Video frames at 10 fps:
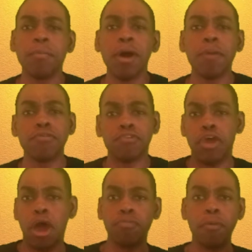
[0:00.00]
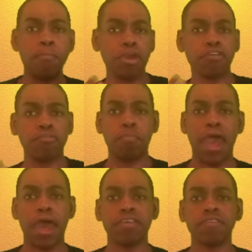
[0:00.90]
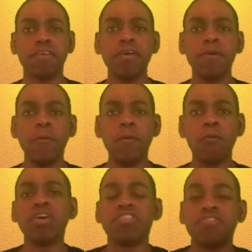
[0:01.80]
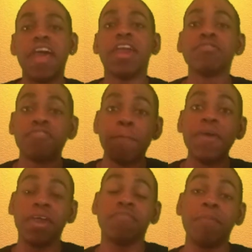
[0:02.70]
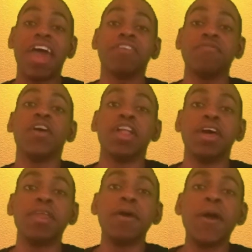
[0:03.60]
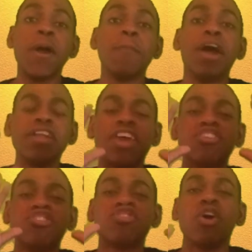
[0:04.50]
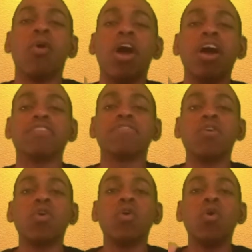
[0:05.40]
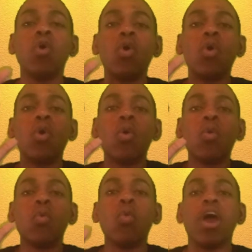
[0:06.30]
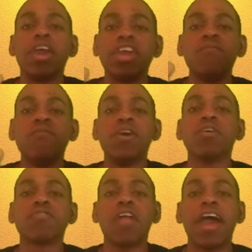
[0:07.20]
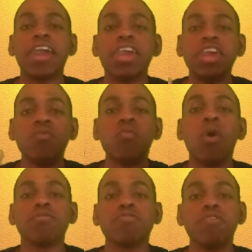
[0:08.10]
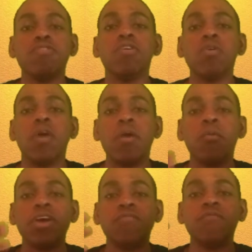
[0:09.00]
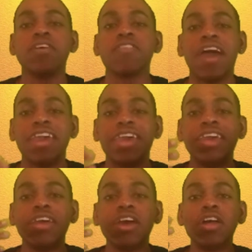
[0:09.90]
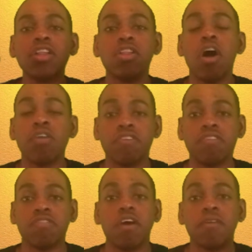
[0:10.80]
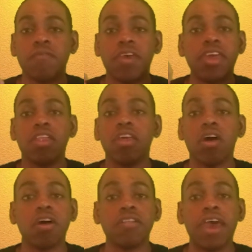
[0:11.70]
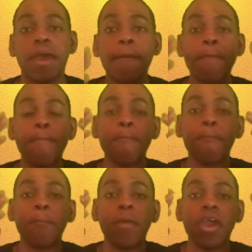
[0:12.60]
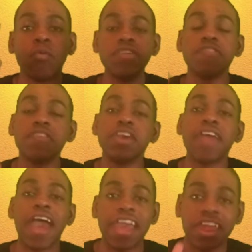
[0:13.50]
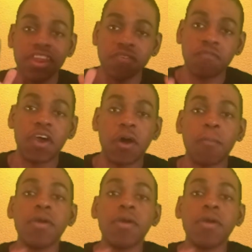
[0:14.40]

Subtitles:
up and say, I'm the biggest, baddest. Which Thanos the biggest, baddest villain. But they show us what he feels like he wants to do and what he feels like he lost the stuff and all that. And we see that in this film.